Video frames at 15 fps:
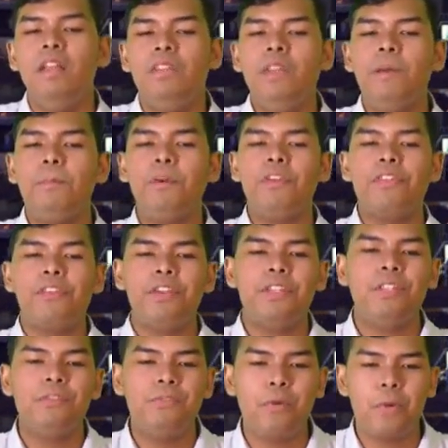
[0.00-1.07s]
Number
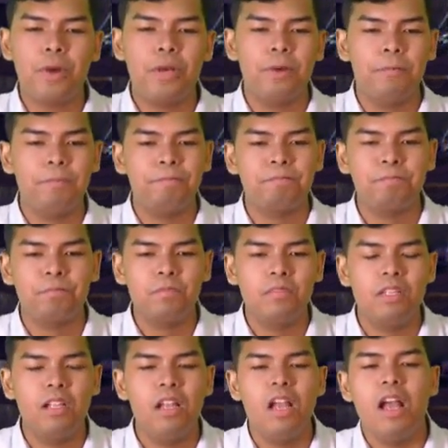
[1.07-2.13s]
thirty-four.
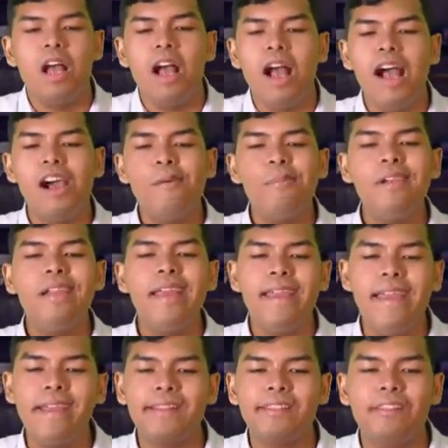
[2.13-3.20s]
How many
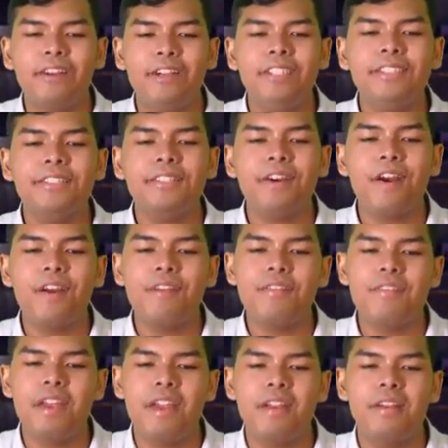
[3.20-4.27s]
hectares are
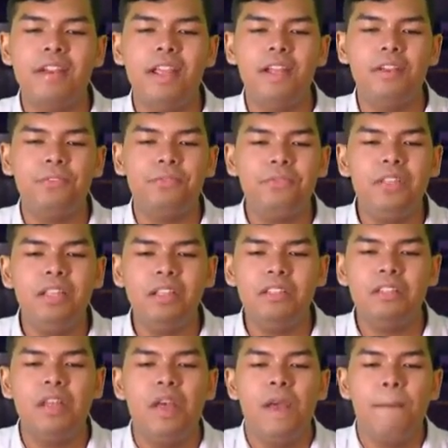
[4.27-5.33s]
there in a
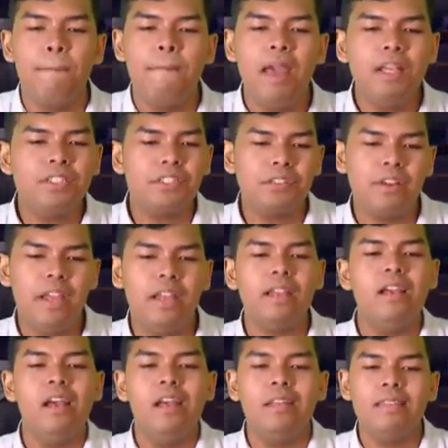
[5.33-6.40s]
field
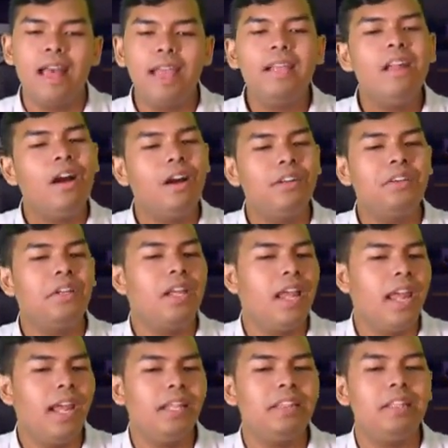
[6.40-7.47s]
measuring nine hundred
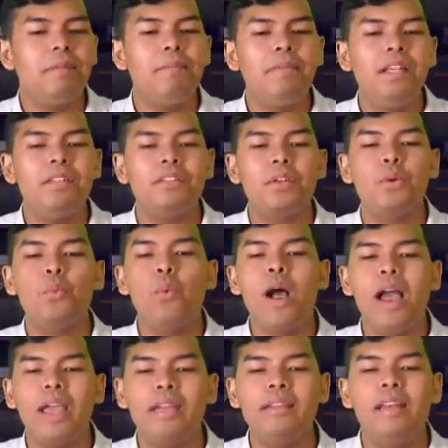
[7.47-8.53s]
eighty meter
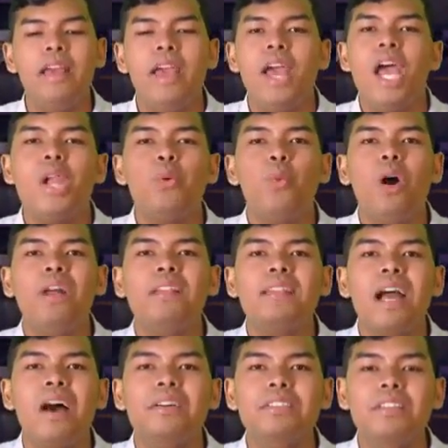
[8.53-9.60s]
wide and one
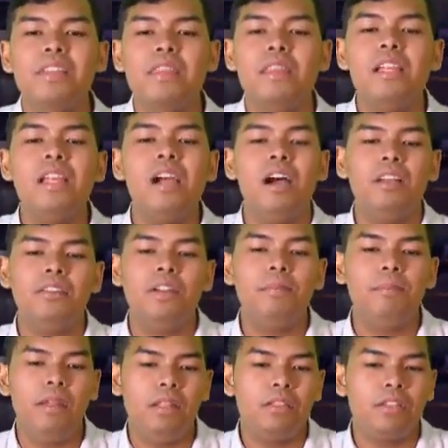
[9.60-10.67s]
thousand three
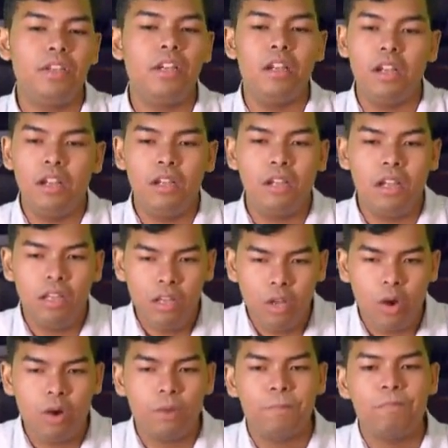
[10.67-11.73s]
hundred meter
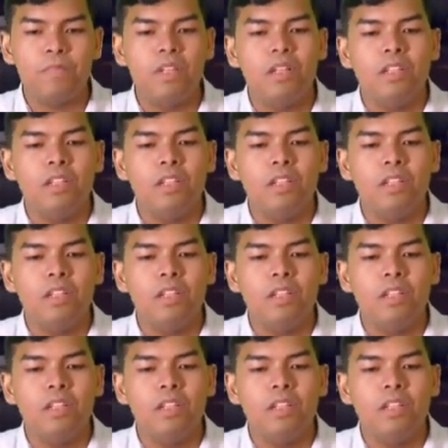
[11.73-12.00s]
long?